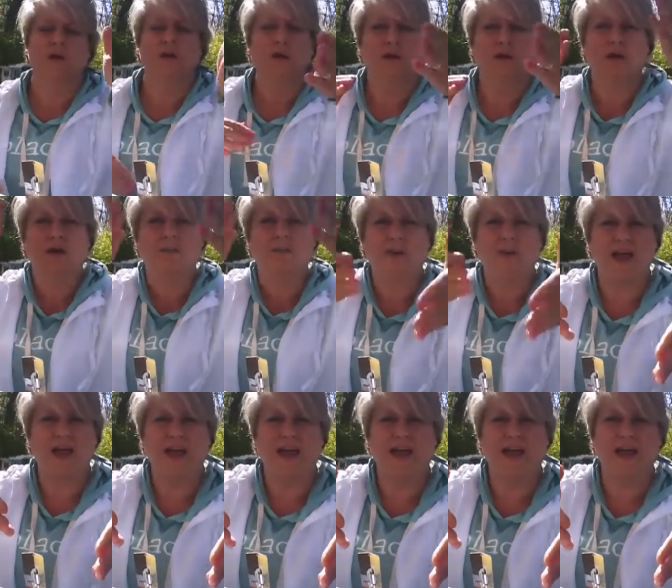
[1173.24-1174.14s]
Cup
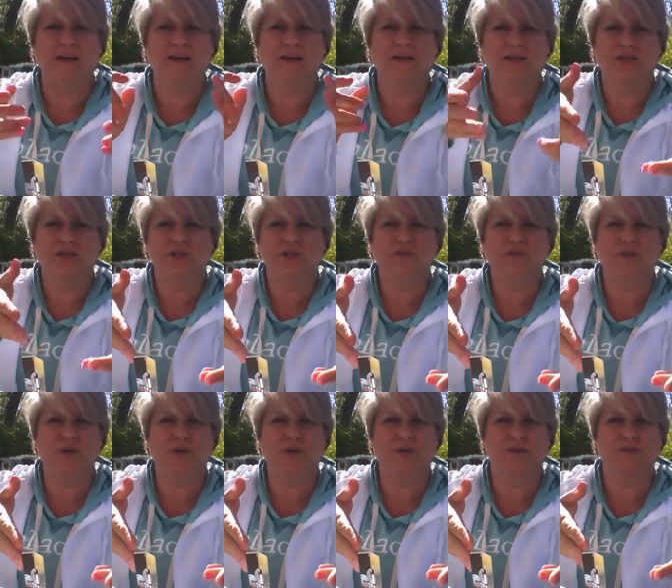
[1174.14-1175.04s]
A, 2
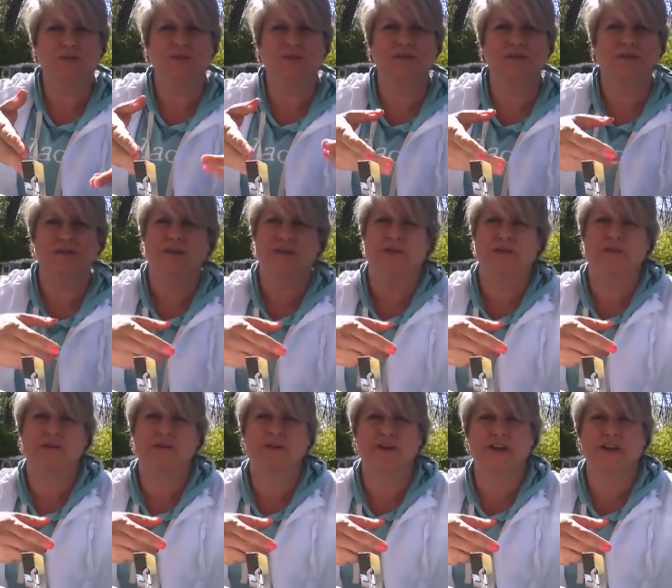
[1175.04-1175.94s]
bolts,
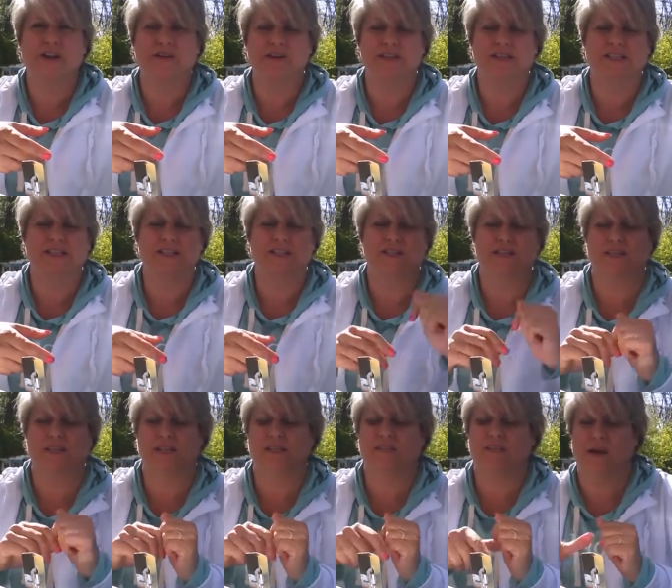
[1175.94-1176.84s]
30 degrees
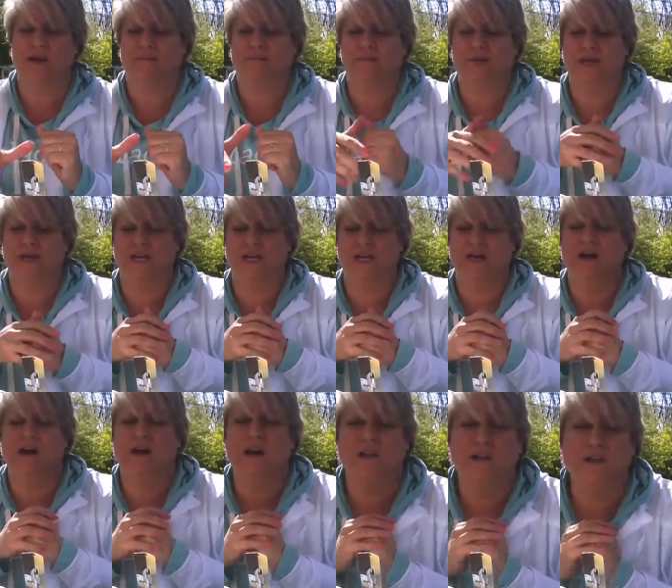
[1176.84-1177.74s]
Celsius. Cup B,
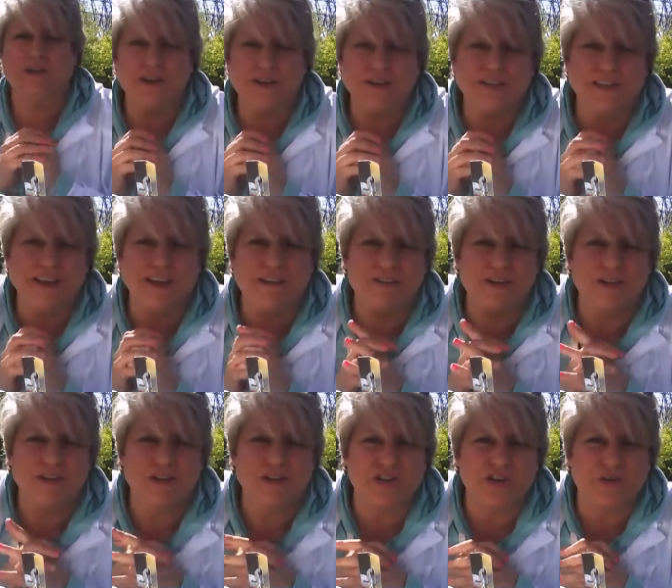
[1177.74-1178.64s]

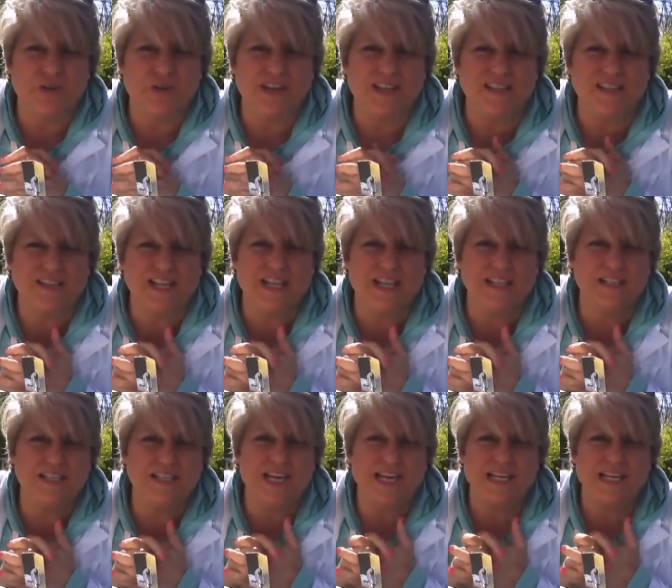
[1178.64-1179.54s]
37 degrees
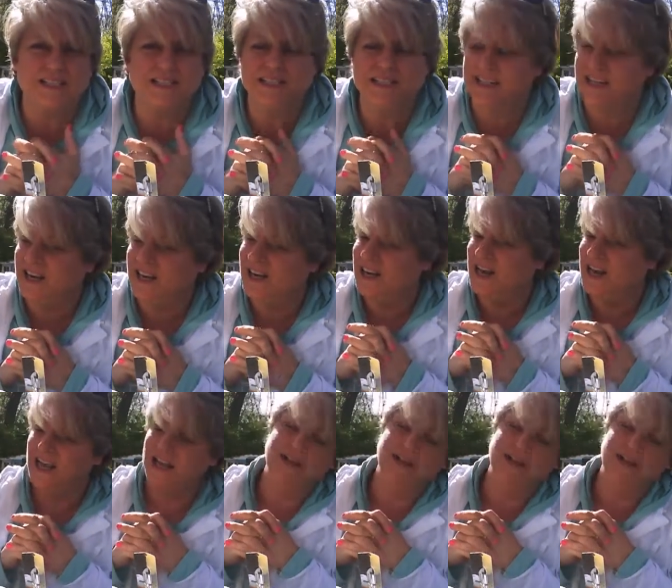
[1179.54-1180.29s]
Celsius. And